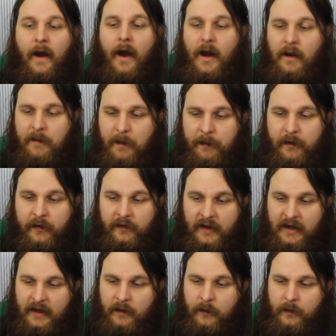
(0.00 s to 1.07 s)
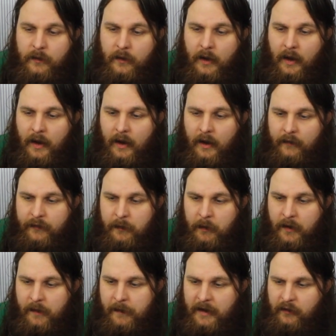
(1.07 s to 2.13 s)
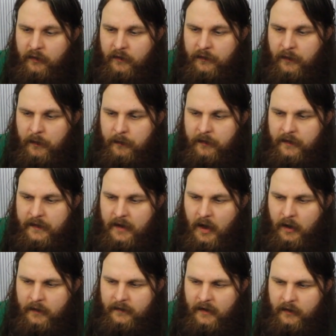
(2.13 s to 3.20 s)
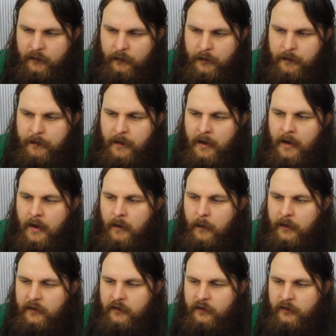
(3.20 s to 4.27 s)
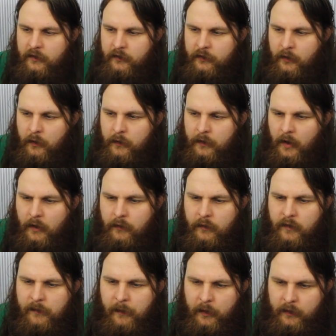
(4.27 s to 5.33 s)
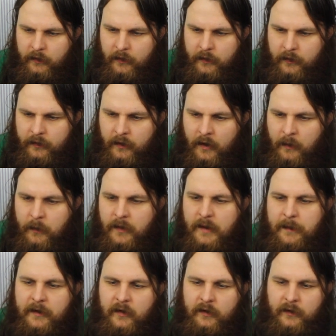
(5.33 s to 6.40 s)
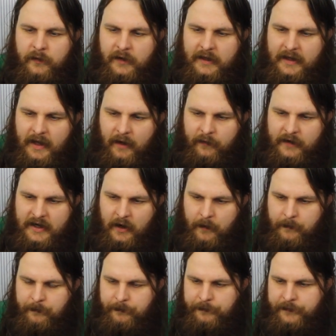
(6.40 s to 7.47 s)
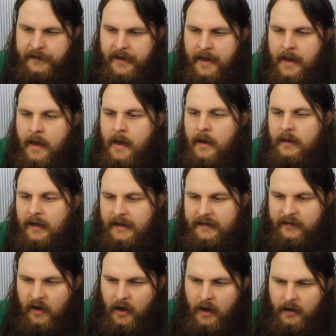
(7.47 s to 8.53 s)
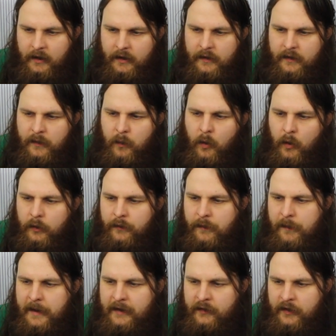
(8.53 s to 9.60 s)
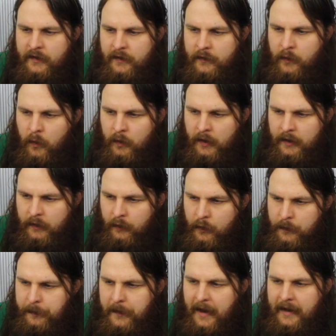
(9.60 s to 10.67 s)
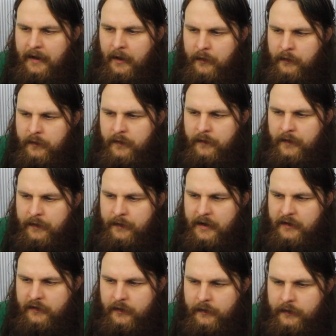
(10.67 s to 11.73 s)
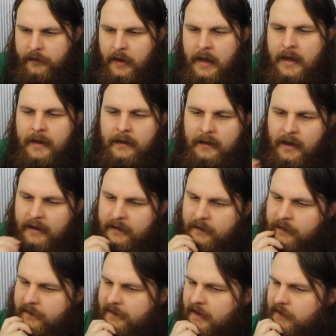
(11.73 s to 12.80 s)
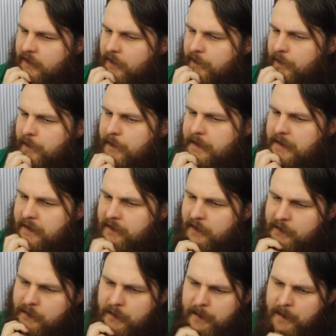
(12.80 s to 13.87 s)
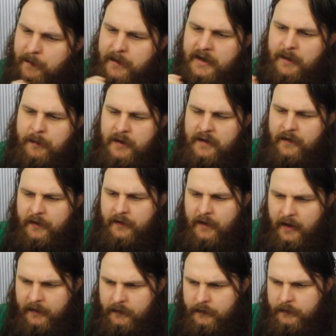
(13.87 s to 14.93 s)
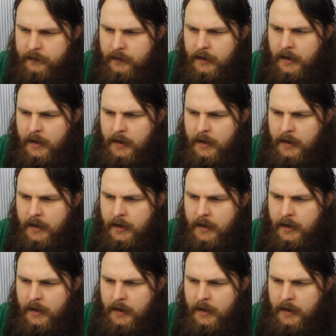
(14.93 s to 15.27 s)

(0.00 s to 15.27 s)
I remember a scene uh, from one of the Matrix films in the architect's room, which shows hundreds of monitors with images of, Le of Neo. Like Dark, the world of the Matrix is caught in a loop and hundreds of iterations. Like the deja vu, it's just remembering a previous cycle.